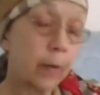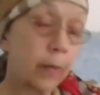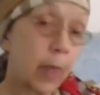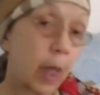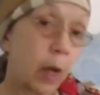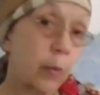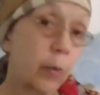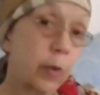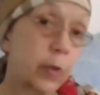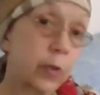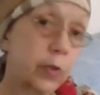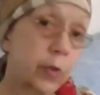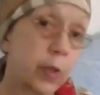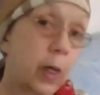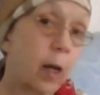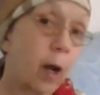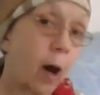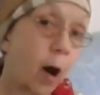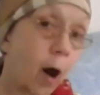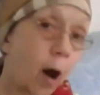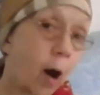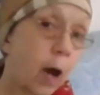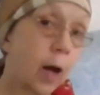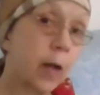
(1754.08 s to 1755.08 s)
they would see
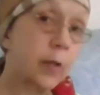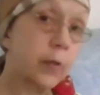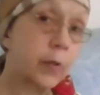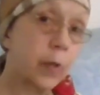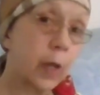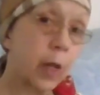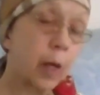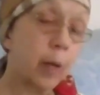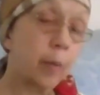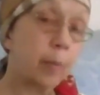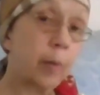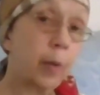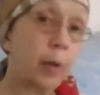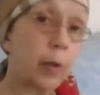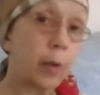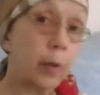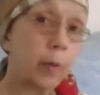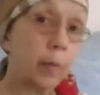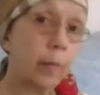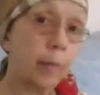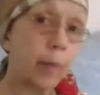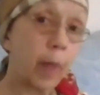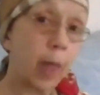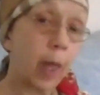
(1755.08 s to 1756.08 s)
our example
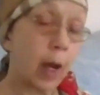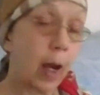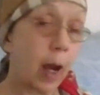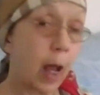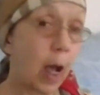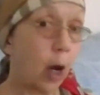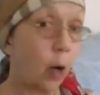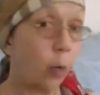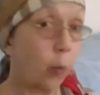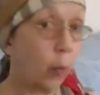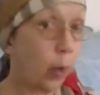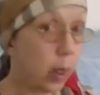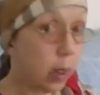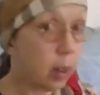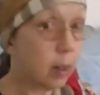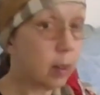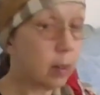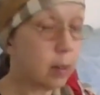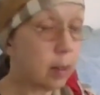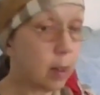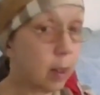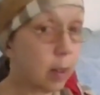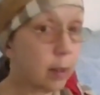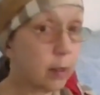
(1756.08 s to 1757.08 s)
and how we
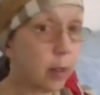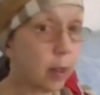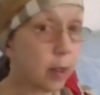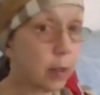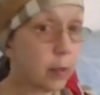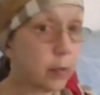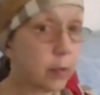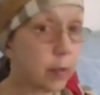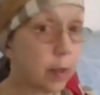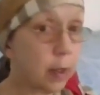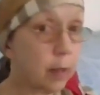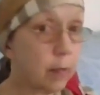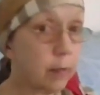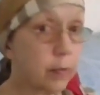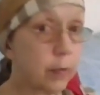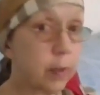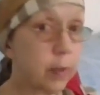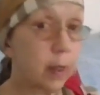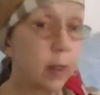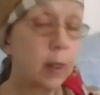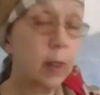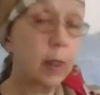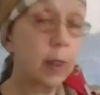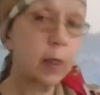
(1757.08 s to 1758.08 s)
conduct
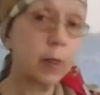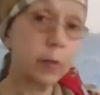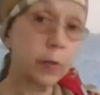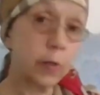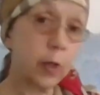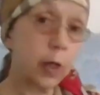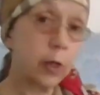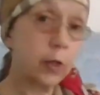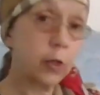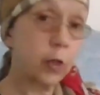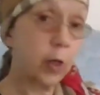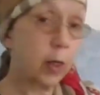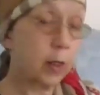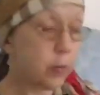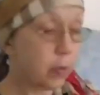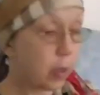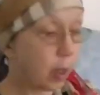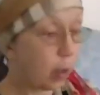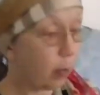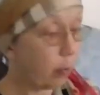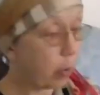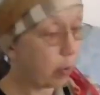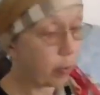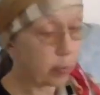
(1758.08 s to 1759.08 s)
ourselves, such as
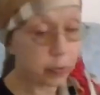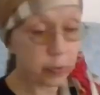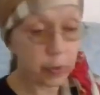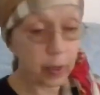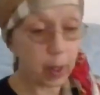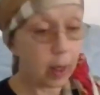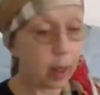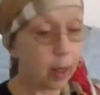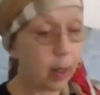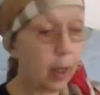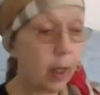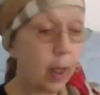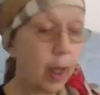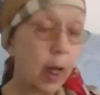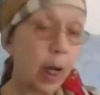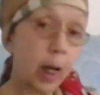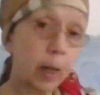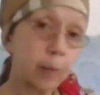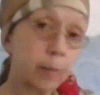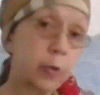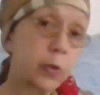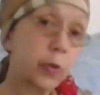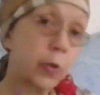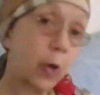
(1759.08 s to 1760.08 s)
that we would say,
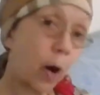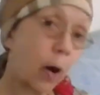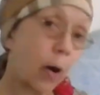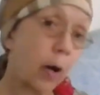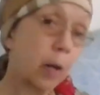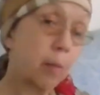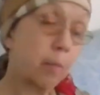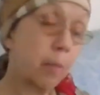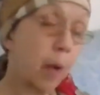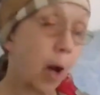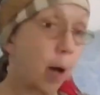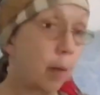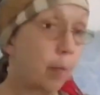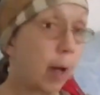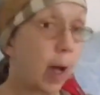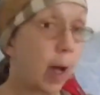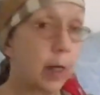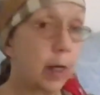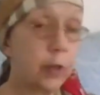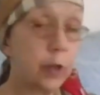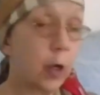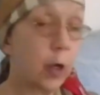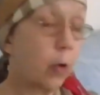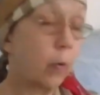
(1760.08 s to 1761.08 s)
I'm sorry, Mom,
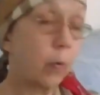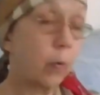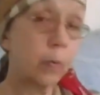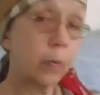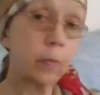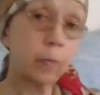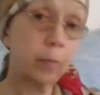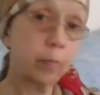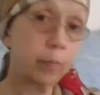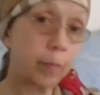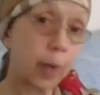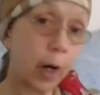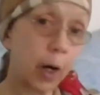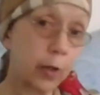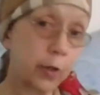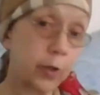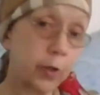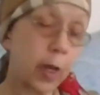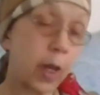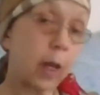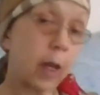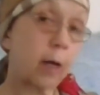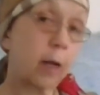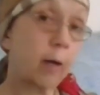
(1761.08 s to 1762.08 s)
I don't
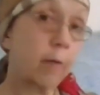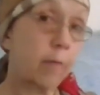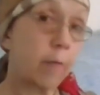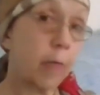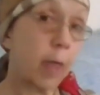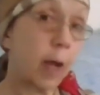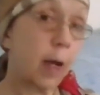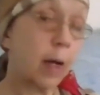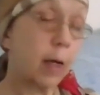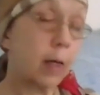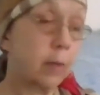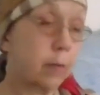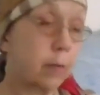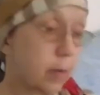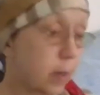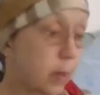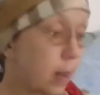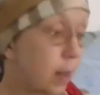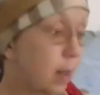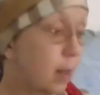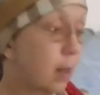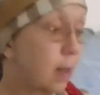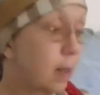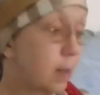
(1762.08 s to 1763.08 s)
partake of that. It's
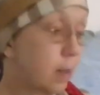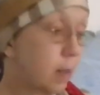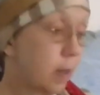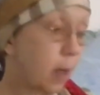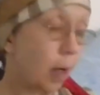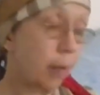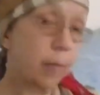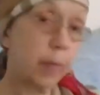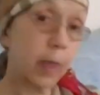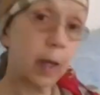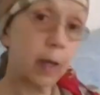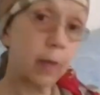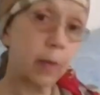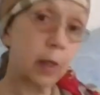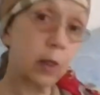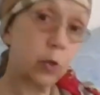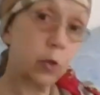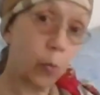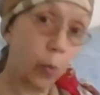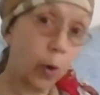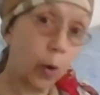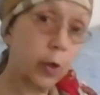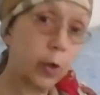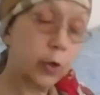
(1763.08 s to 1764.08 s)
something
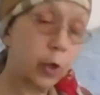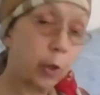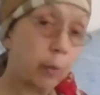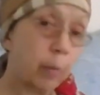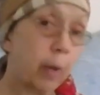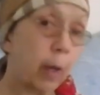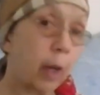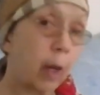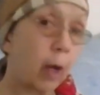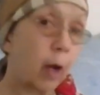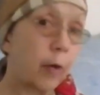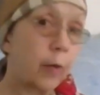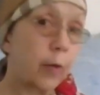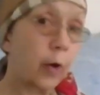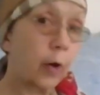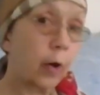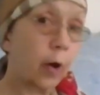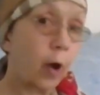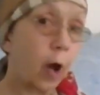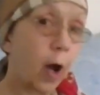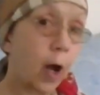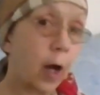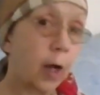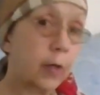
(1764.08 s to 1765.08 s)
that's worshiping other
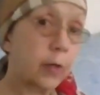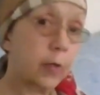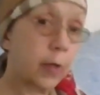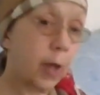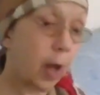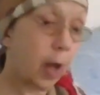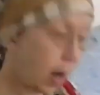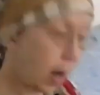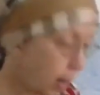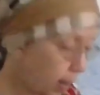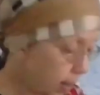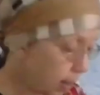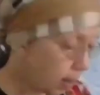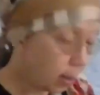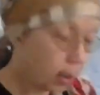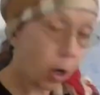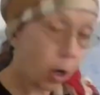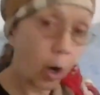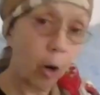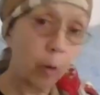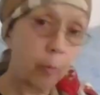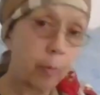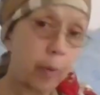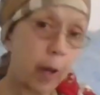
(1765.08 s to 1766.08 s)
gods. I
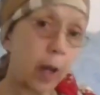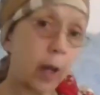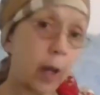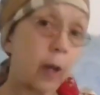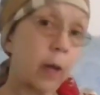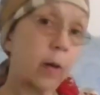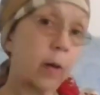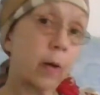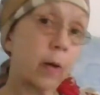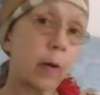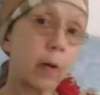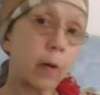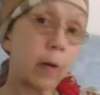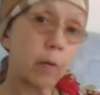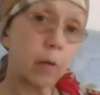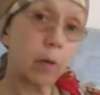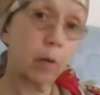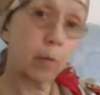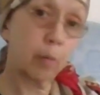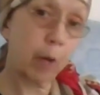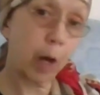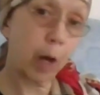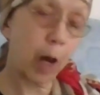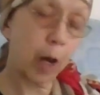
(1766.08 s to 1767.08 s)
obey
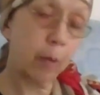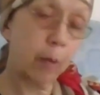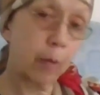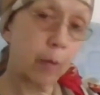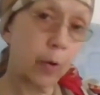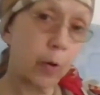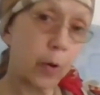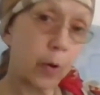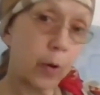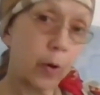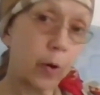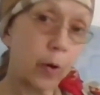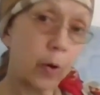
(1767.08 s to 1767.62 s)
the Bible.